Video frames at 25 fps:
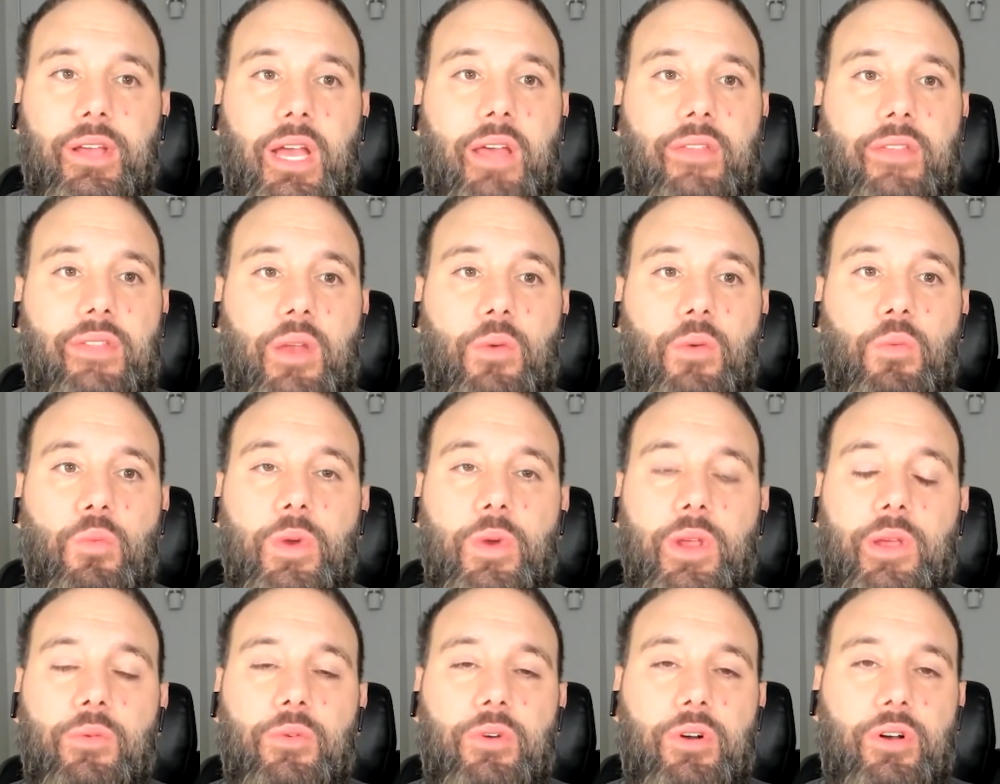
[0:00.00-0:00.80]
And then
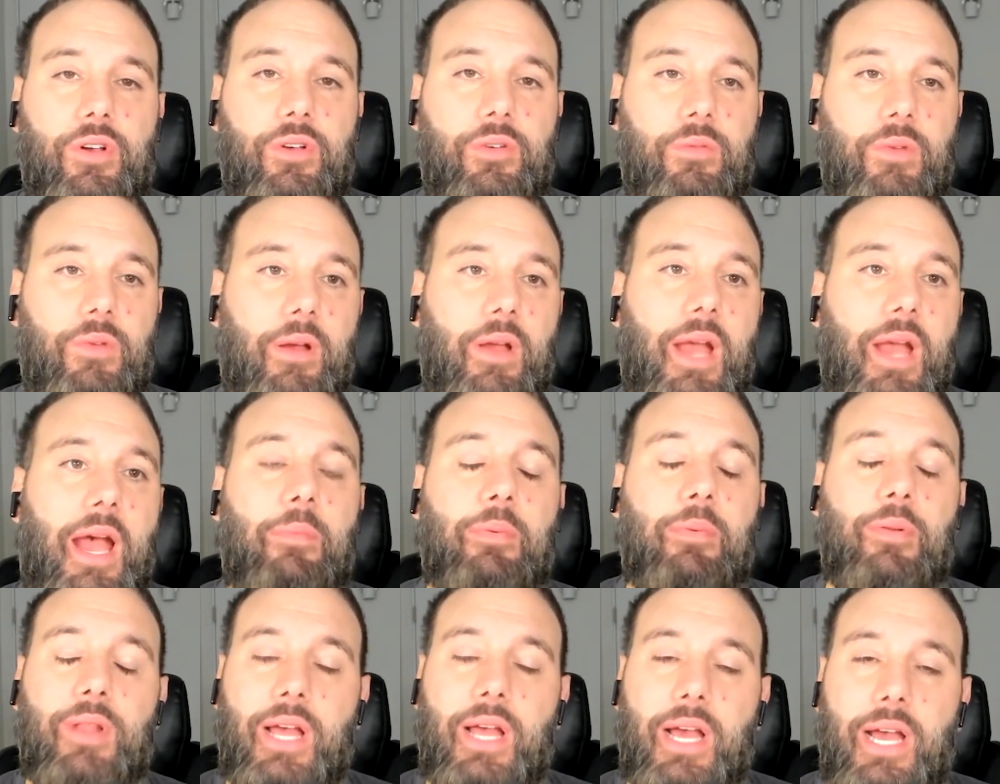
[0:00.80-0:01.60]
we will
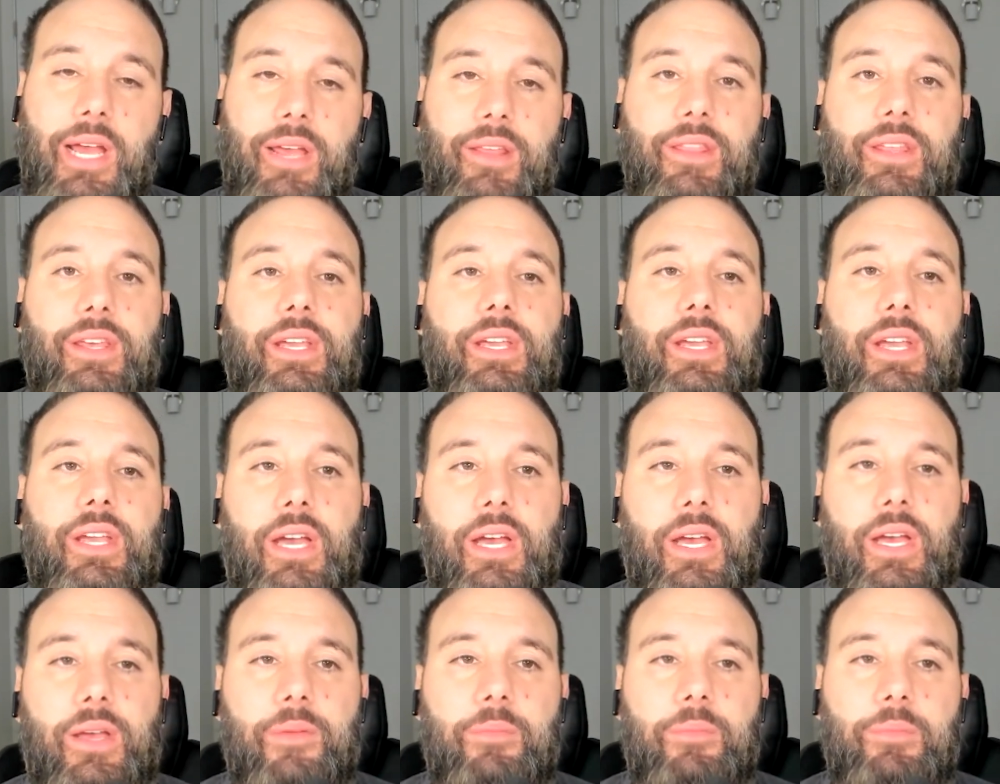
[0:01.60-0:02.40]
apply
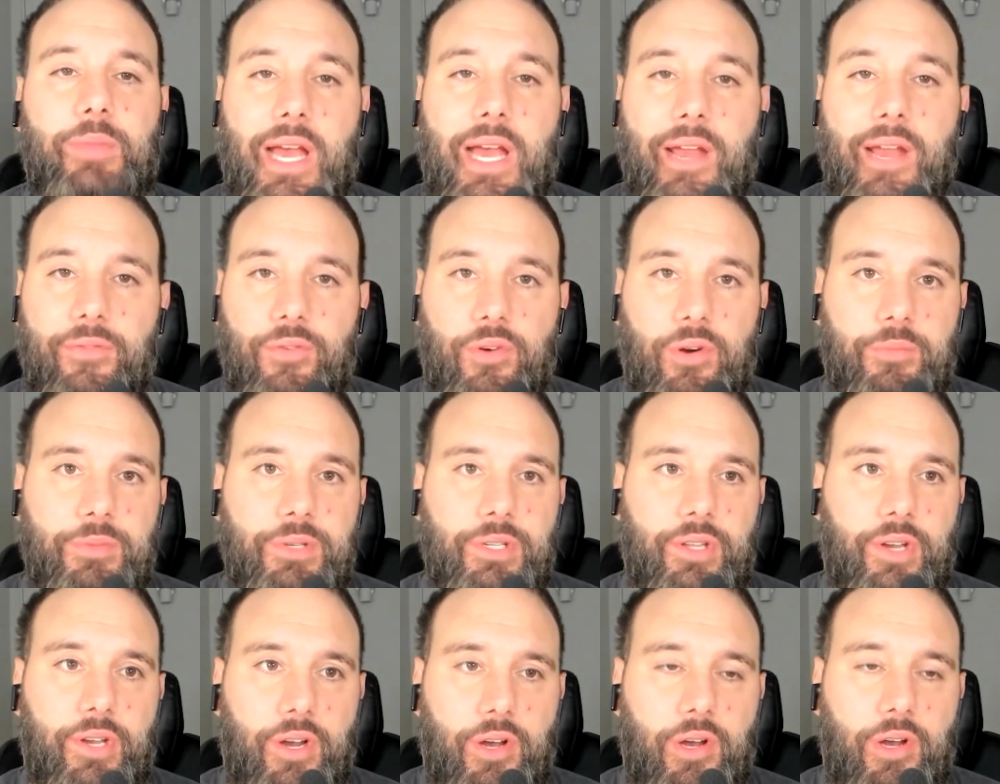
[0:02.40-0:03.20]
the platform
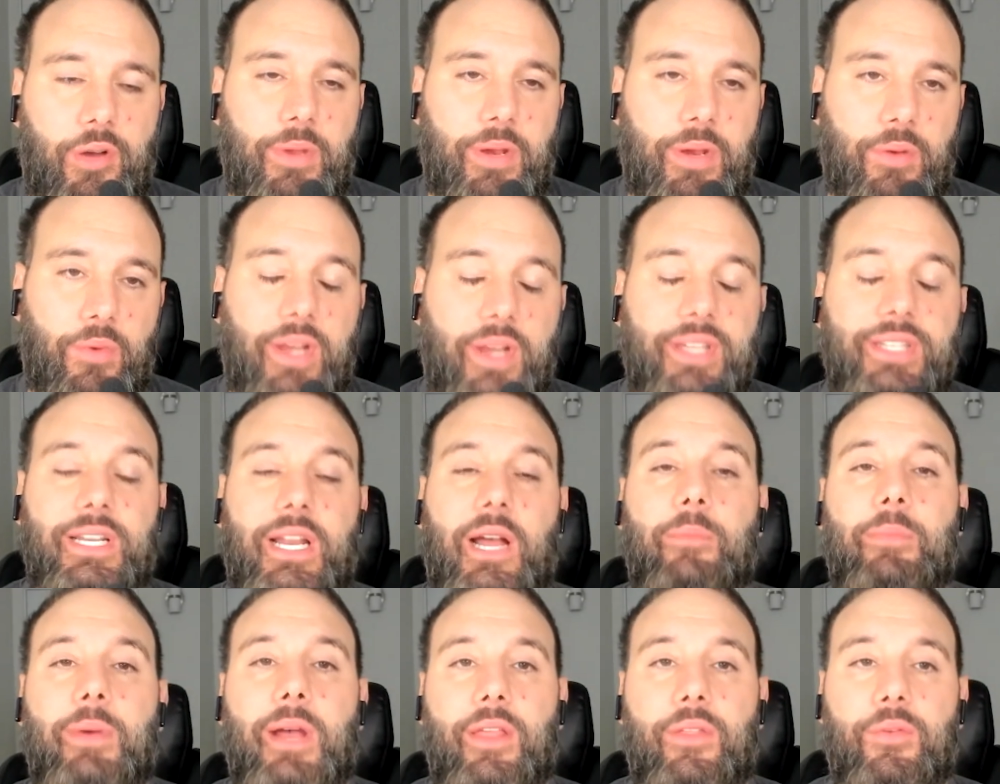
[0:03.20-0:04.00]
to their home and rent it
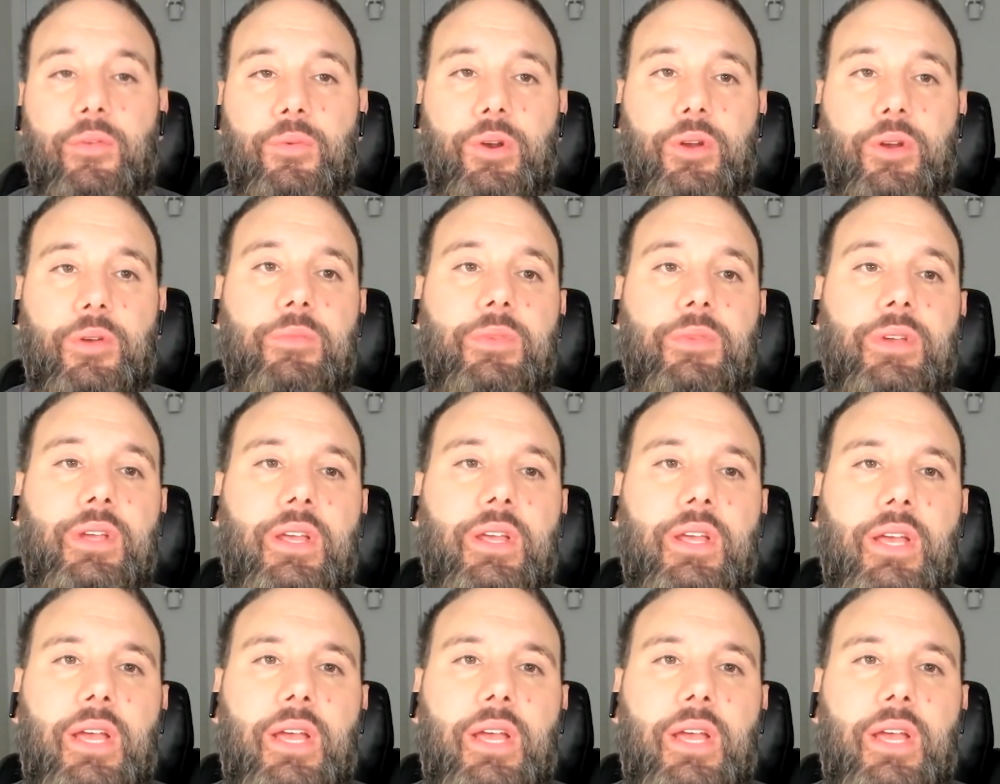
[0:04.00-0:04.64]
out by the room.